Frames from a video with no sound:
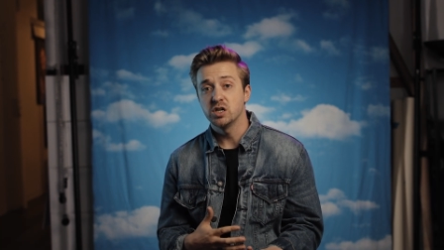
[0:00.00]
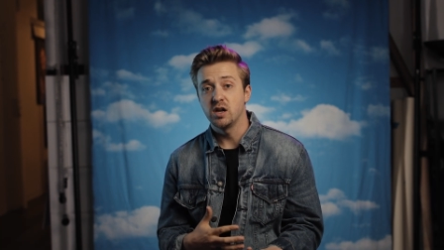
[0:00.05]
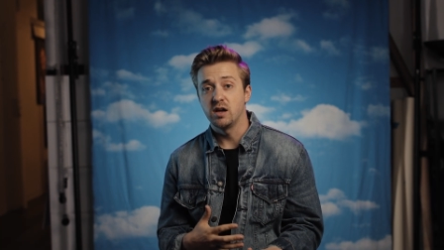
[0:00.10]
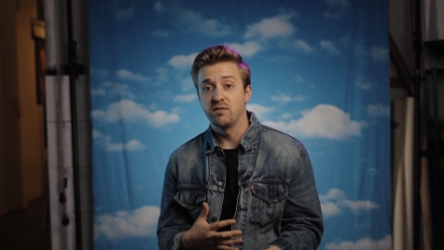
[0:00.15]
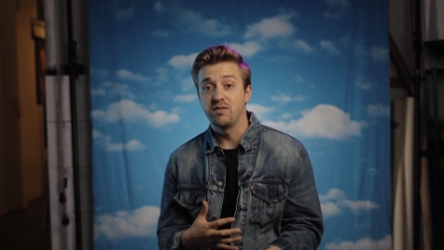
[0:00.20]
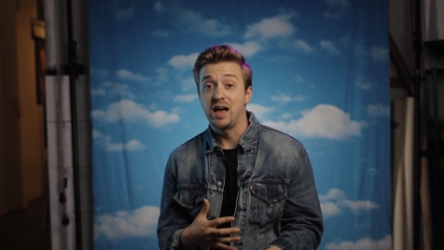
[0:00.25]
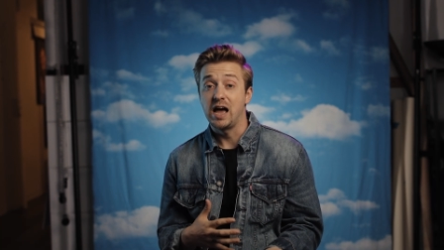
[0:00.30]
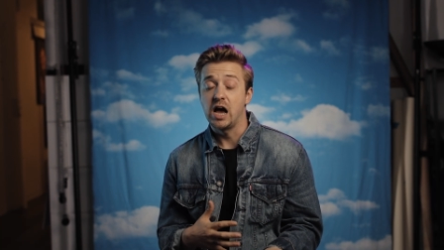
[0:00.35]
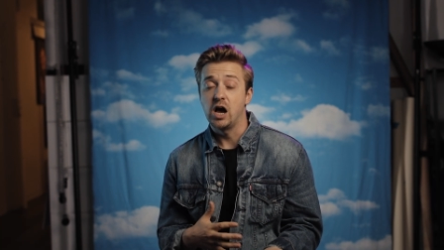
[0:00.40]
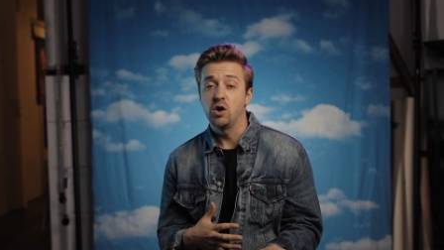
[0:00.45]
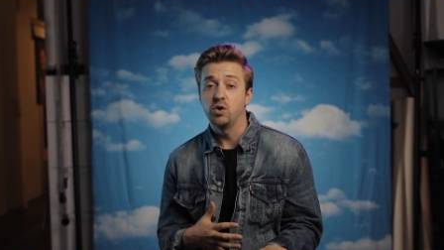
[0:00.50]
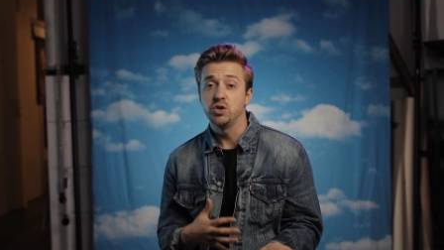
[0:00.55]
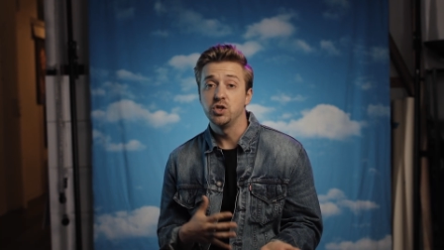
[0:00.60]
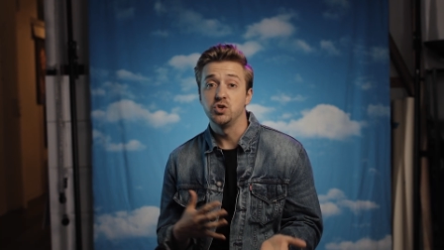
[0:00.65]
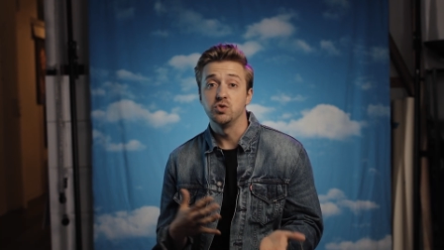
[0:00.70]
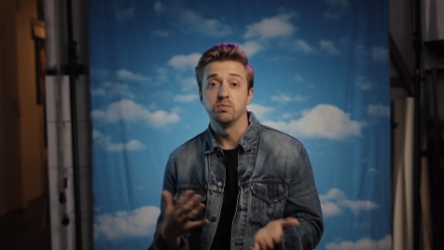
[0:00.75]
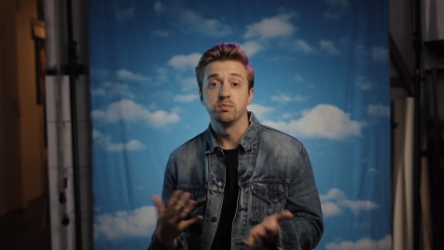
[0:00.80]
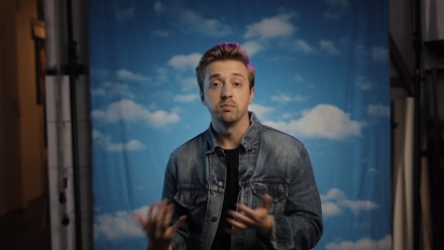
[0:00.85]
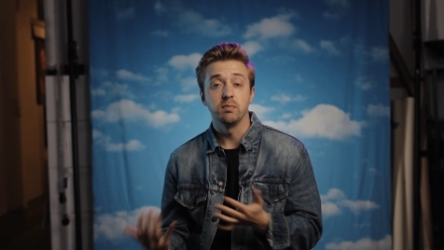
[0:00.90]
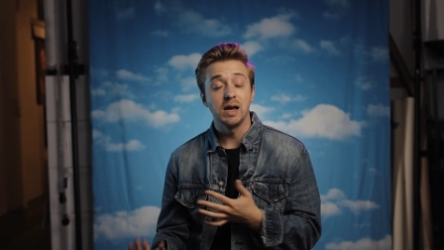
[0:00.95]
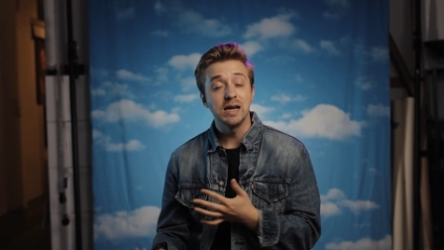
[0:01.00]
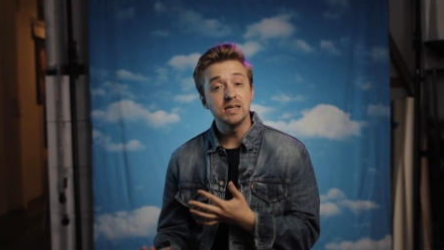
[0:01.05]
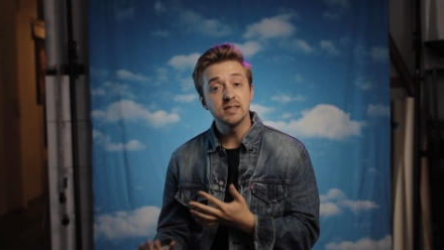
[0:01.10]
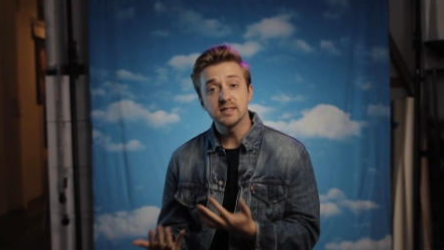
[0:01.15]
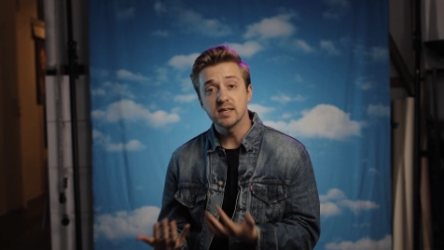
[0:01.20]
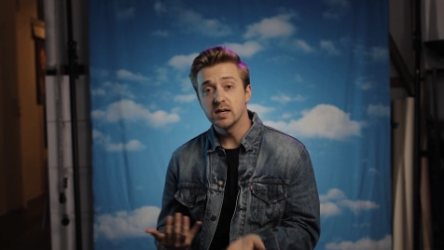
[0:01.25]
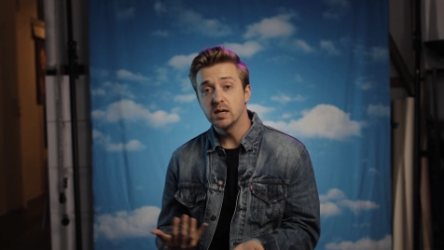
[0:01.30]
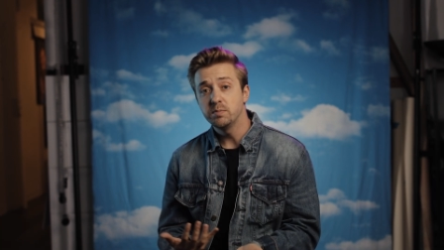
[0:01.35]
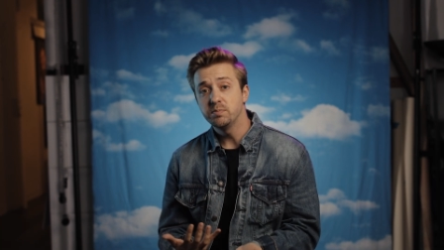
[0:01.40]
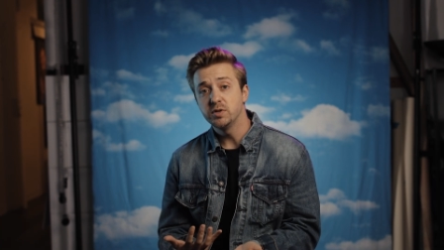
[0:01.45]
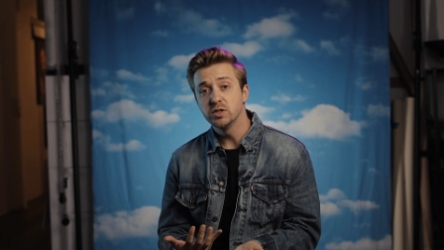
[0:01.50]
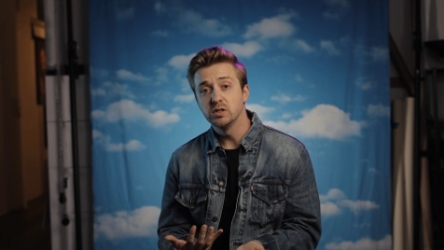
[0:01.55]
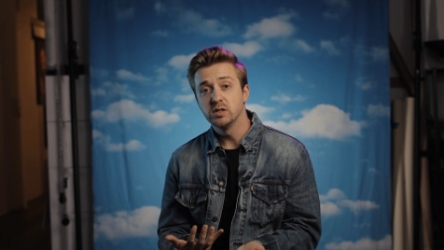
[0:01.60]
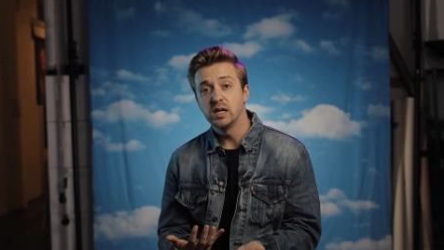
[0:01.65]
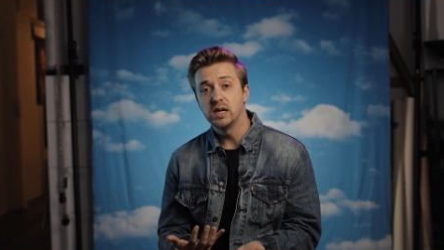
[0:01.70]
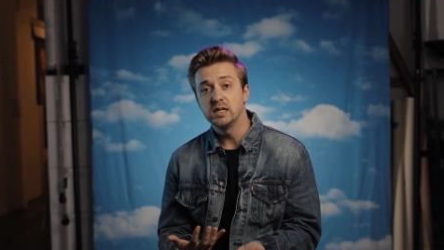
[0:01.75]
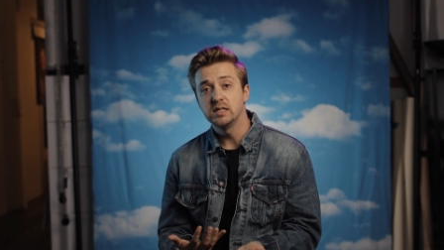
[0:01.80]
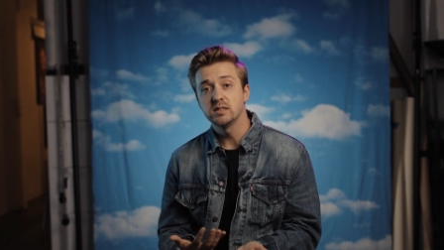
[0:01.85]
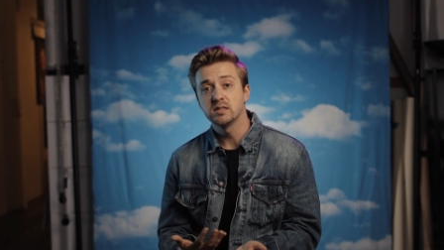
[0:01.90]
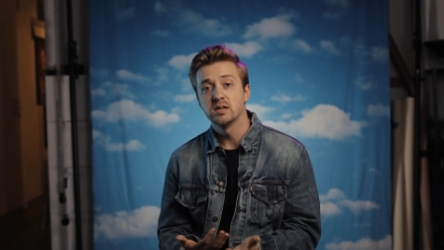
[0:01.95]
of how you might set up your
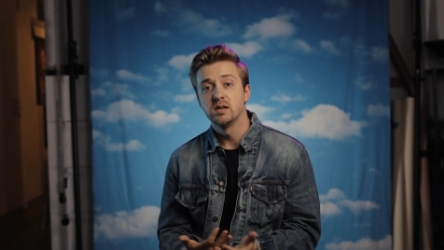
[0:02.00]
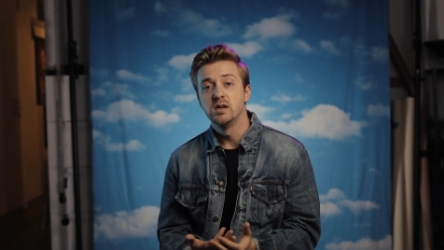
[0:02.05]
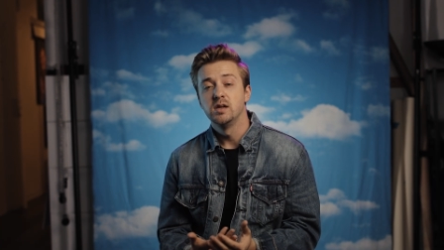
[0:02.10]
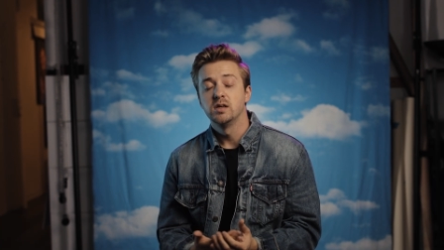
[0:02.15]
lights